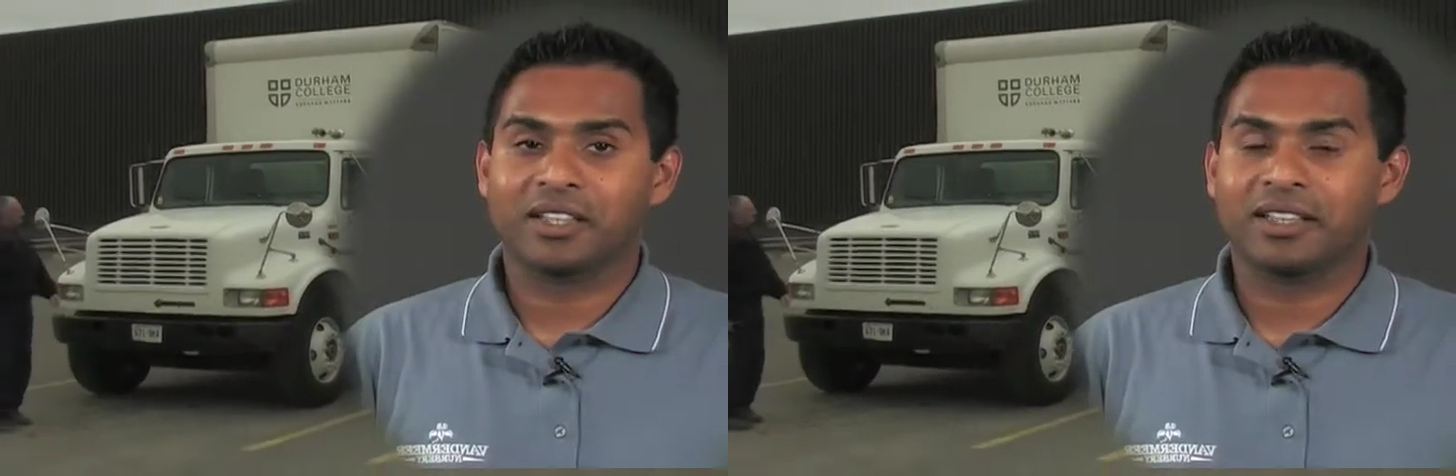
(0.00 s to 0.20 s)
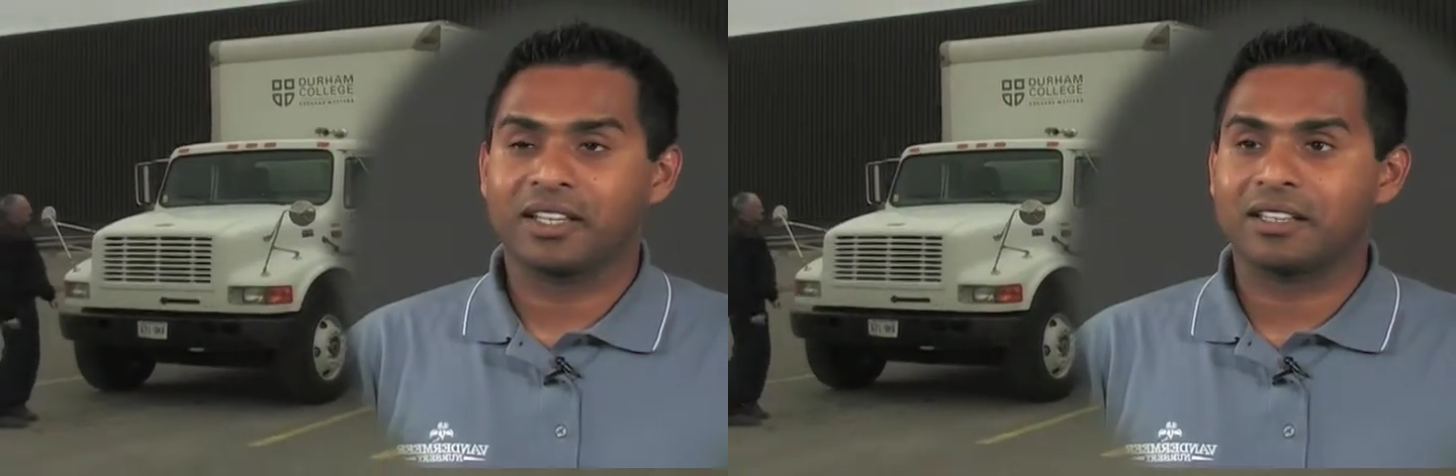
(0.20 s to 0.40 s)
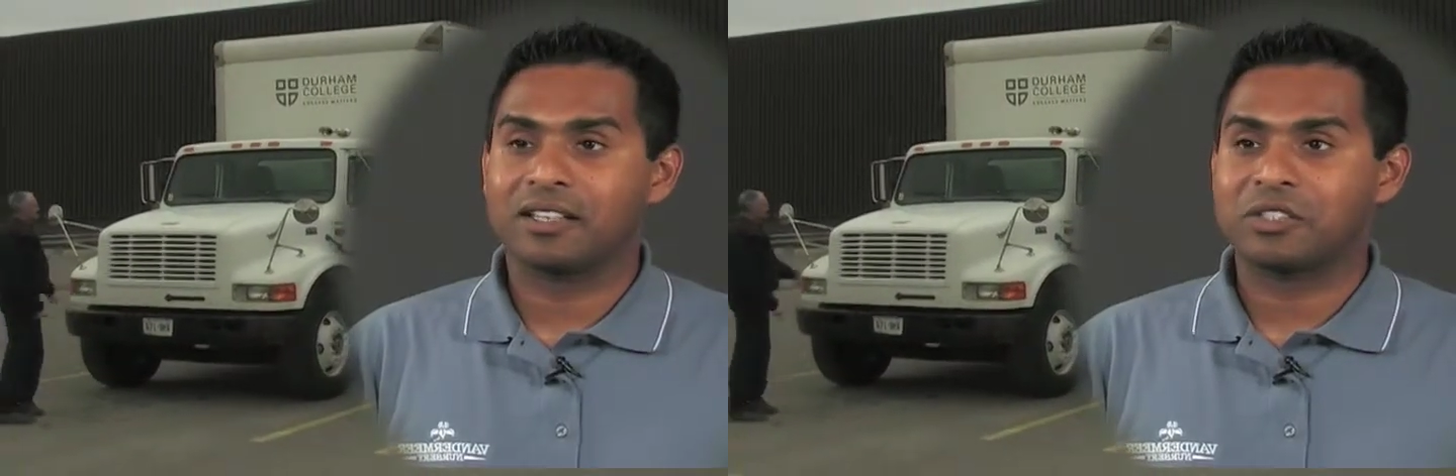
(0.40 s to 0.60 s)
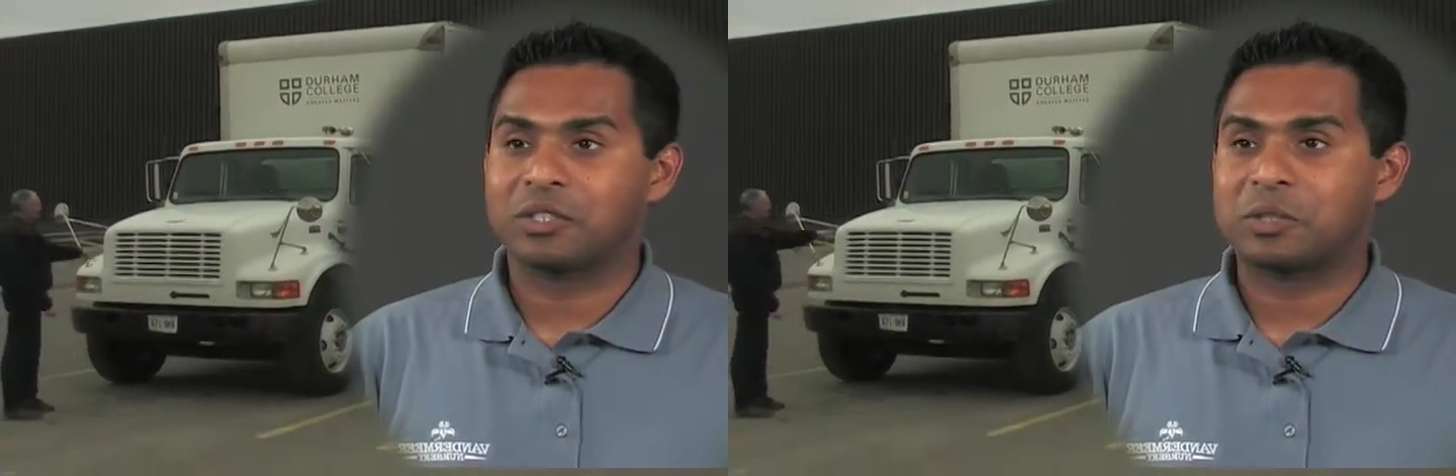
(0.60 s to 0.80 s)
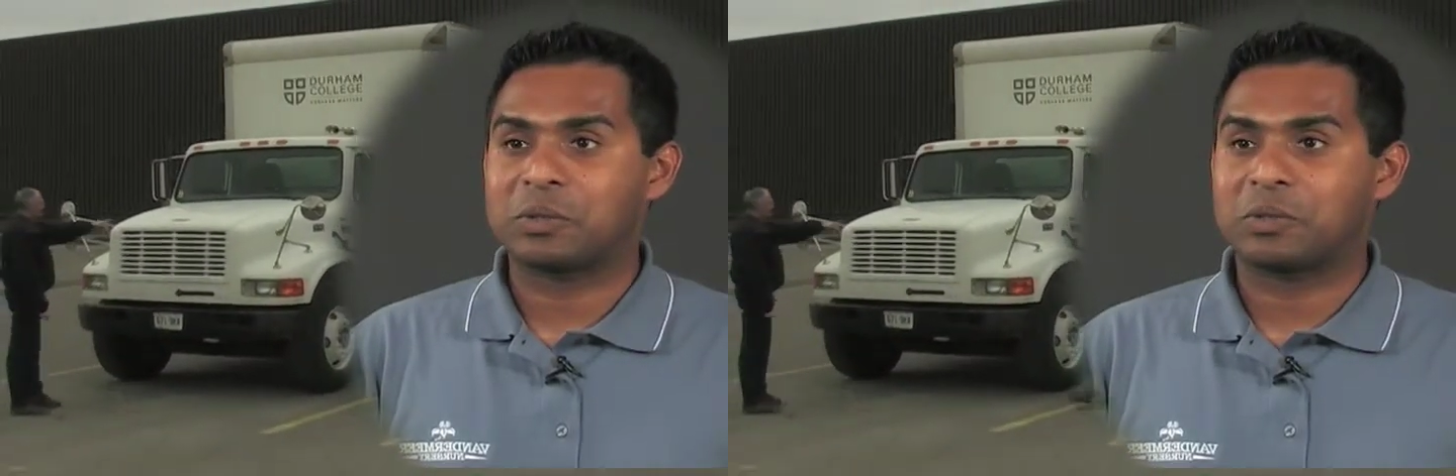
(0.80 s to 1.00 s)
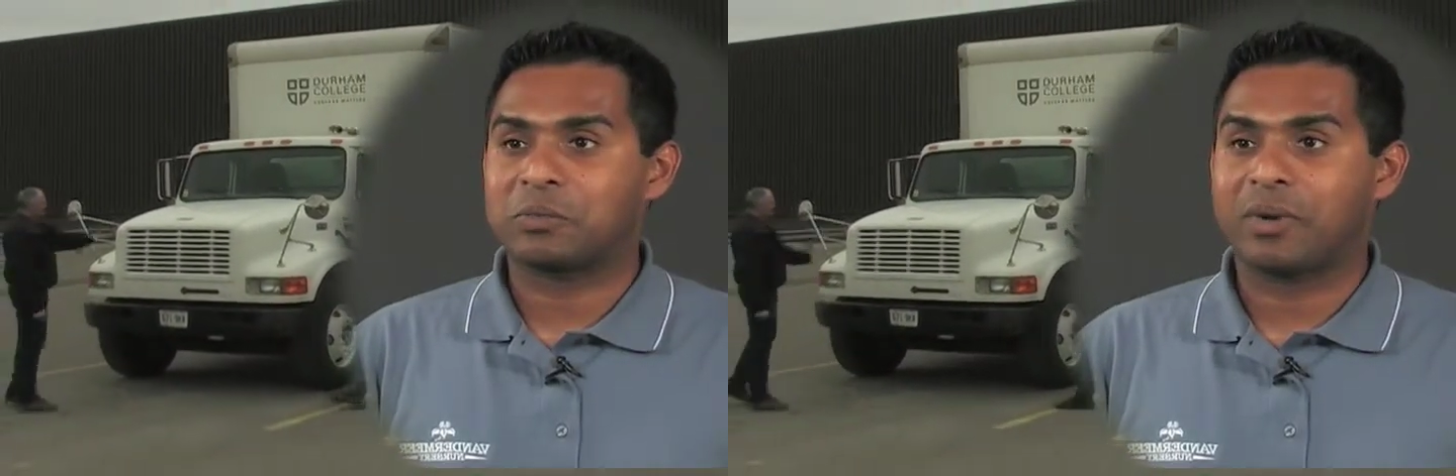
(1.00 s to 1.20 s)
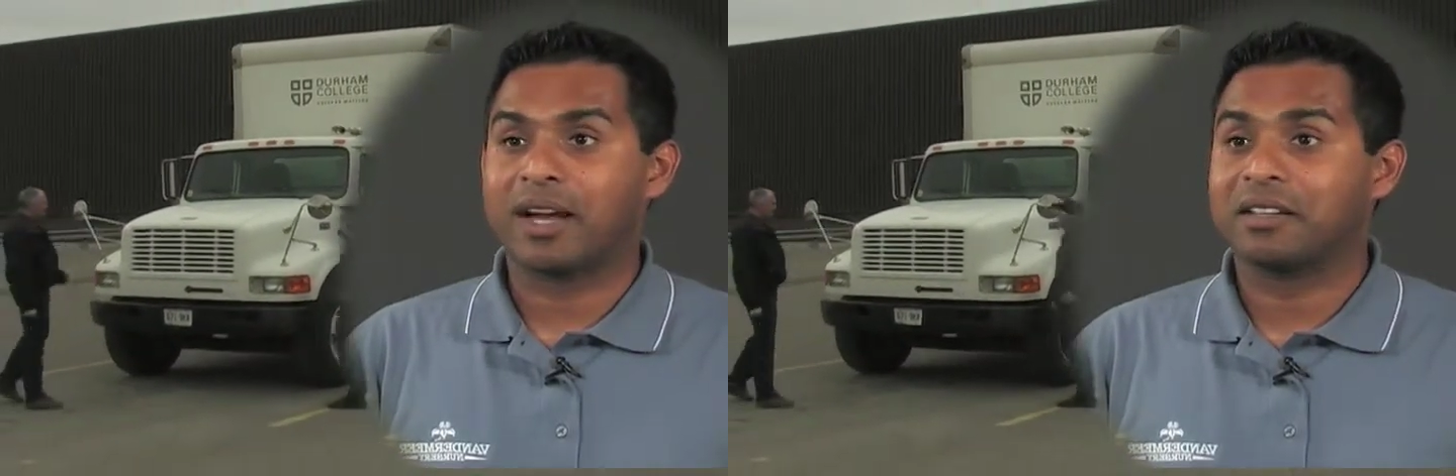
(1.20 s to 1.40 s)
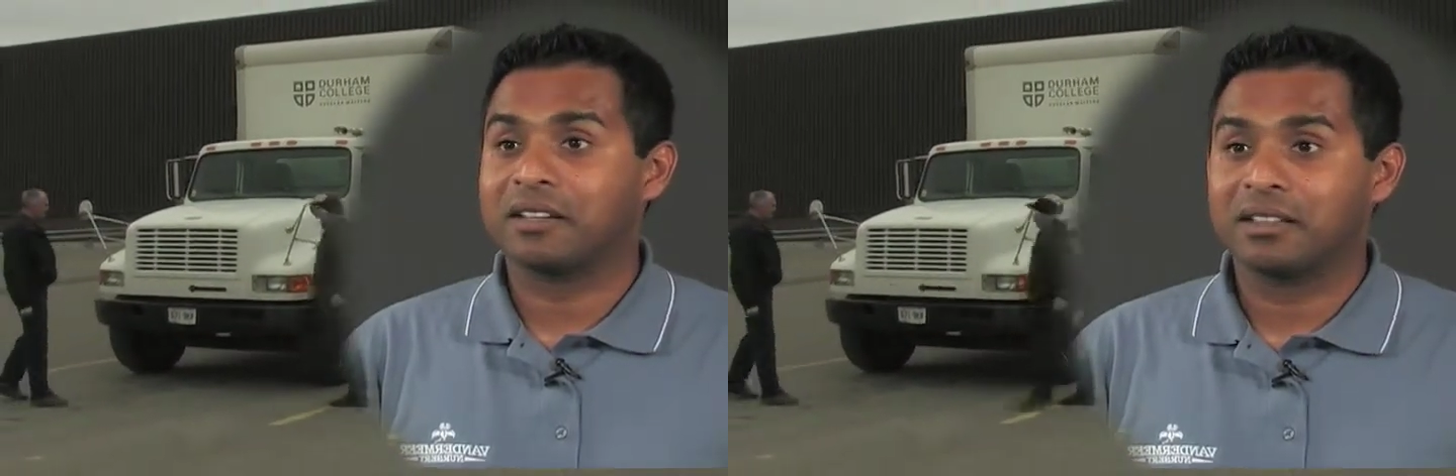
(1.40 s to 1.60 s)
they teach you
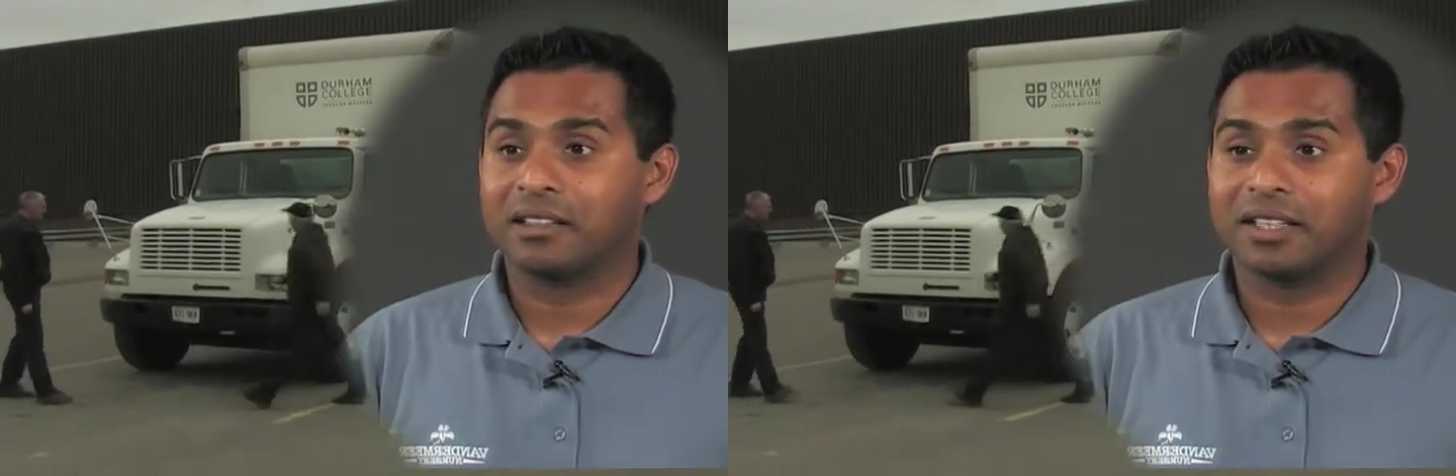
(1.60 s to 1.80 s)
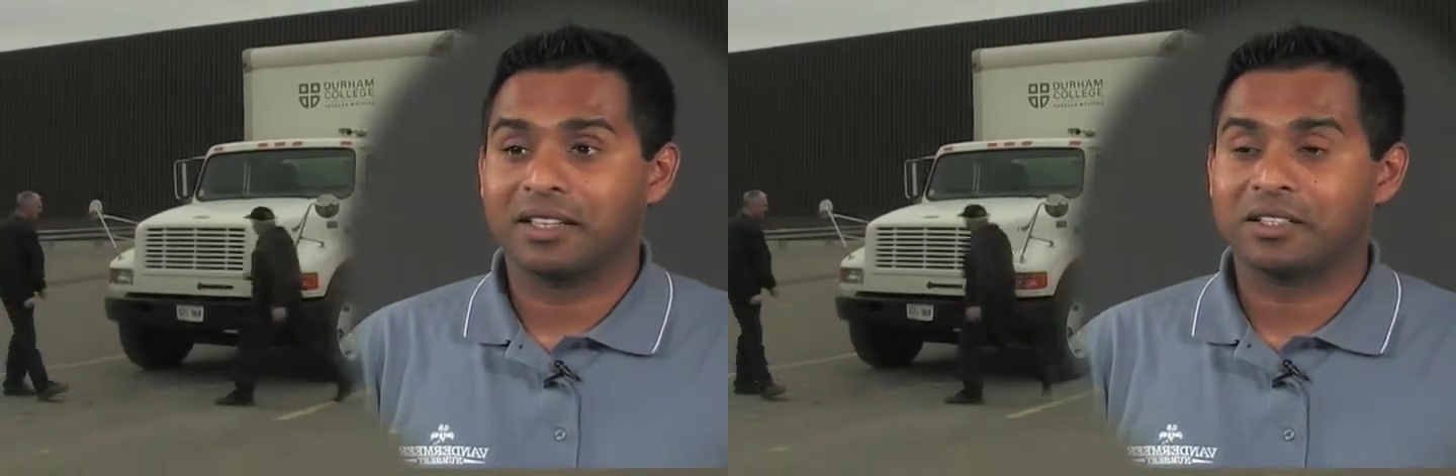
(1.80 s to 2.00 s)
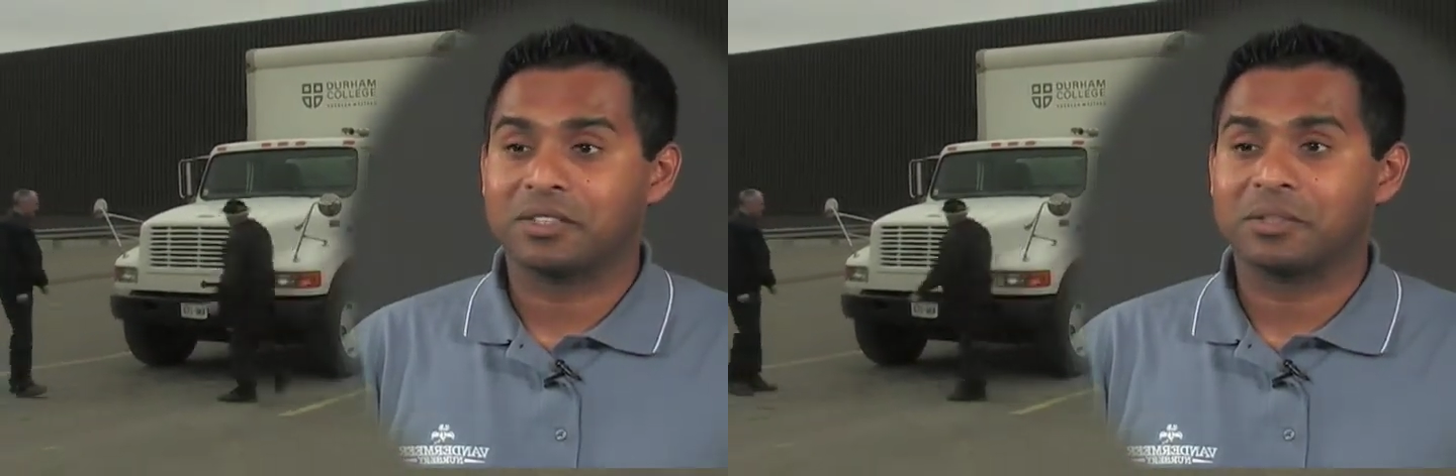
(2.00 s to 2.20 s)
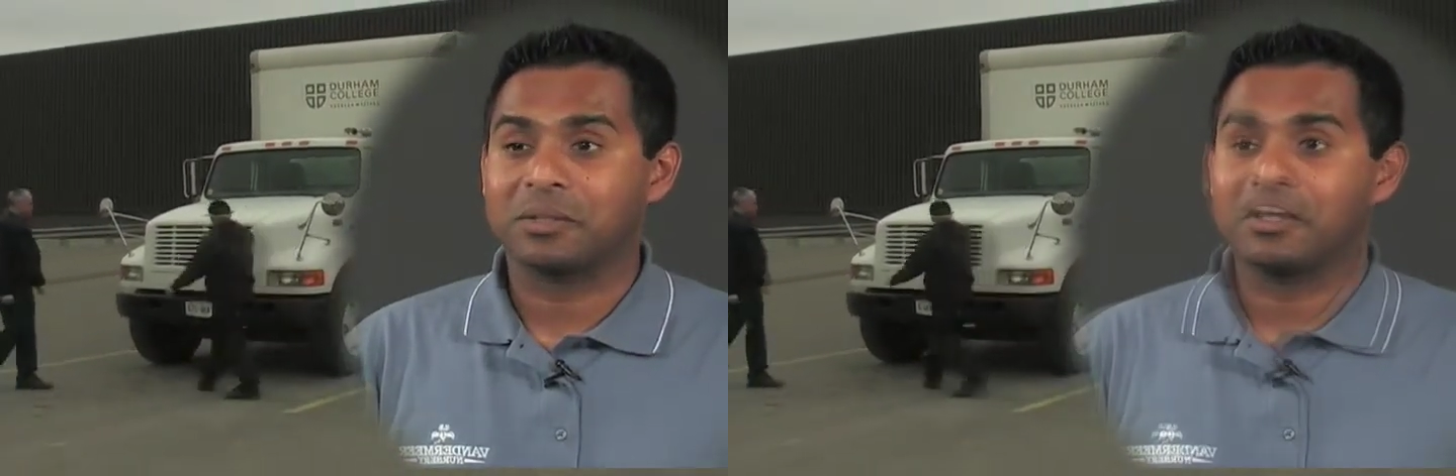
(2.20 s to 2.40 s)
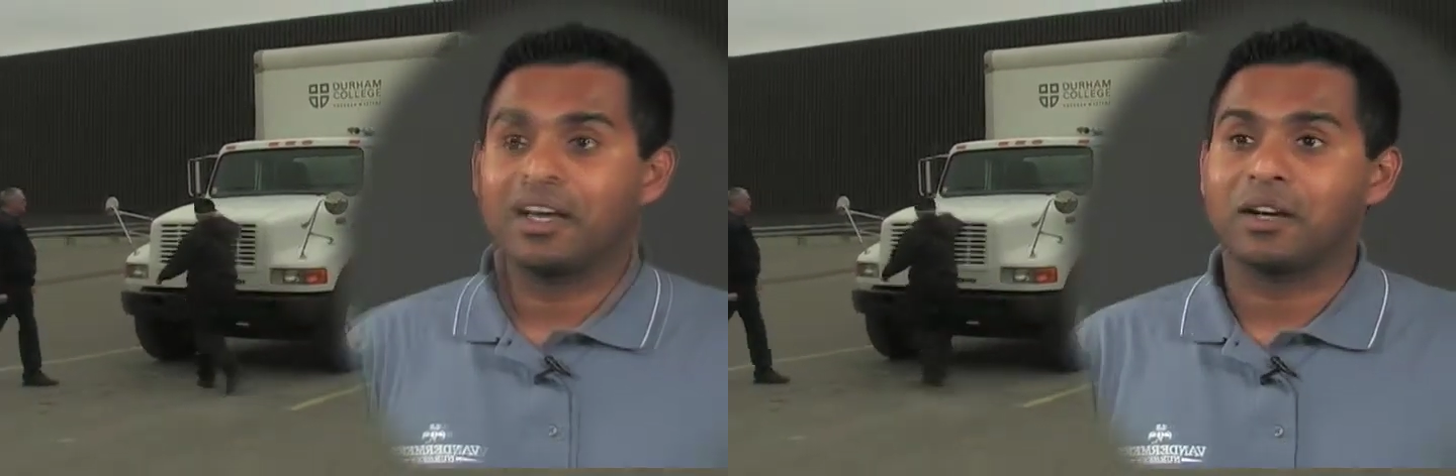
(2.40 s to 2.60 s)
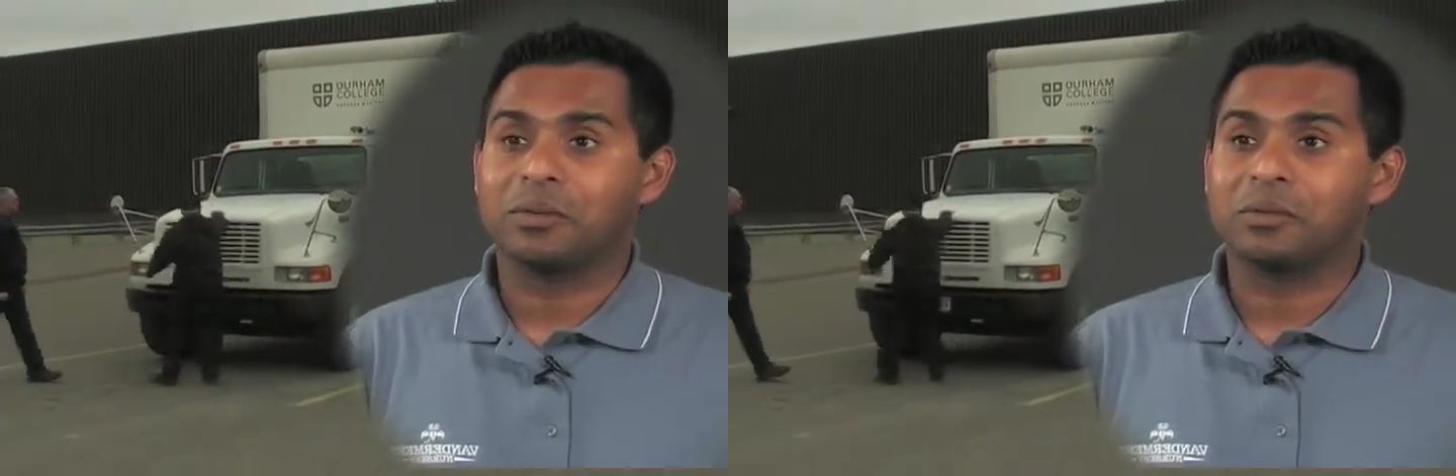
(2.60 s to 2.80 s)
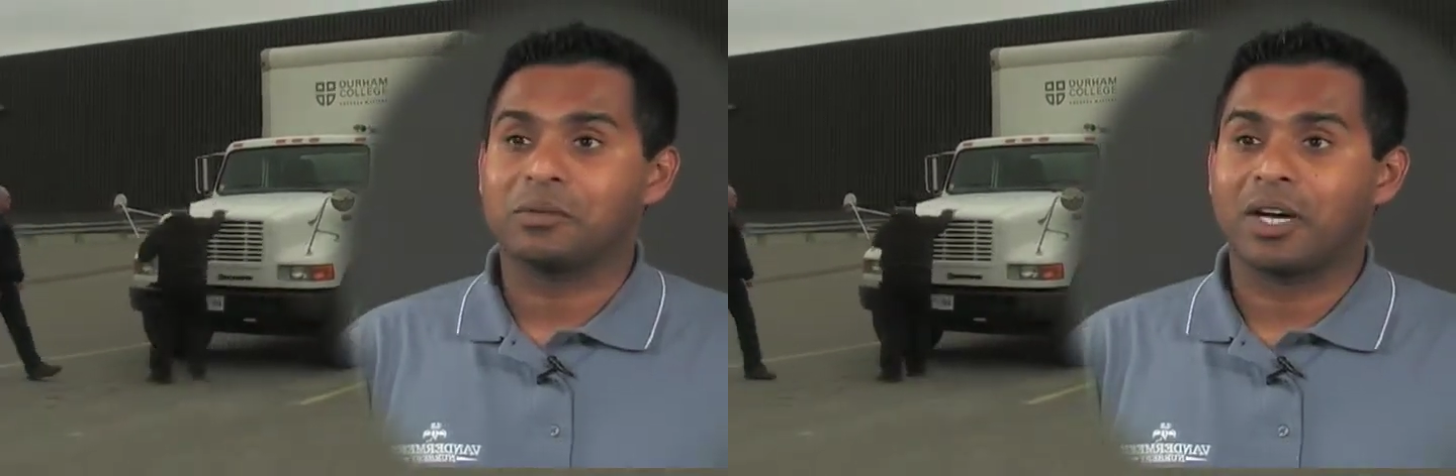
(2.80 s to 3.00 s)
practical, they teach you how,